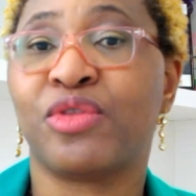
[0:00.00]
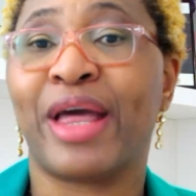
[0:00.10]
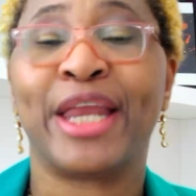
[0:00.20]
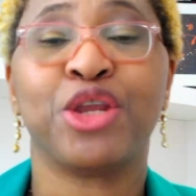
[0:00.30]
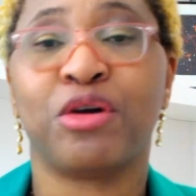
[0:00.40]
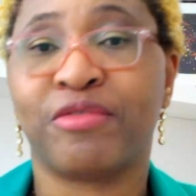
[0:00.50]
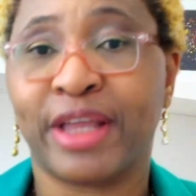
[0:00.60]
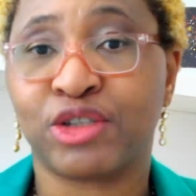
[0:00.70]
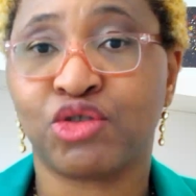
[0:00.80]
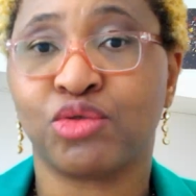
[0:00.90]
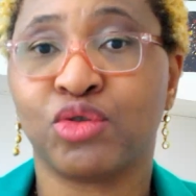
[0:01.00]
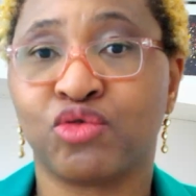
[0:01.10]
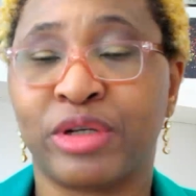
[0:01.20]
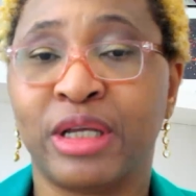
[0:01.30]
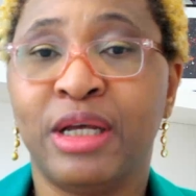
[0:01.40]
any of their
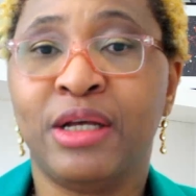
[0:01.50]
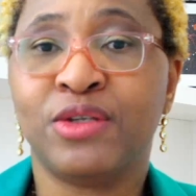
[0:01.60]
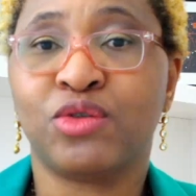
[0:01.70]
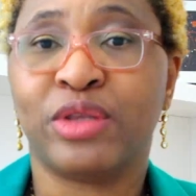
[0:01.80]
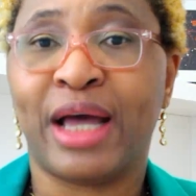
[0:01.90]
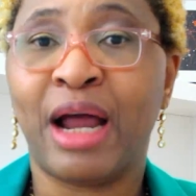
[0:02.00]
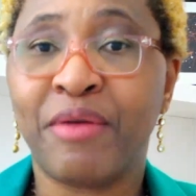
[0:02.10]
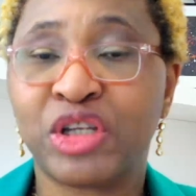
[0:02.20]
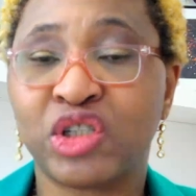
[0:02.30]
children. So the Rh